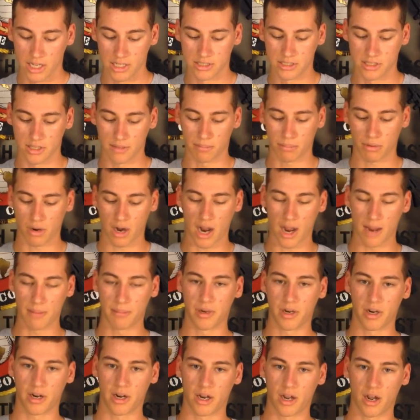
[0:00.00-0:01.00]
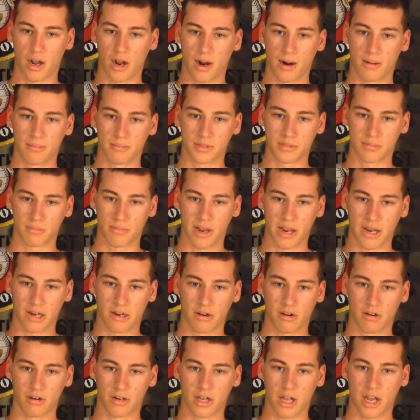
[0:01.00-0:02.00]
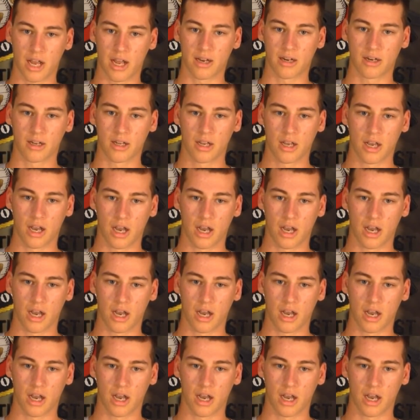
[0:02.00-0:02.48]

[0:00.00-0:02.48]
is the Primary Arms Microdot.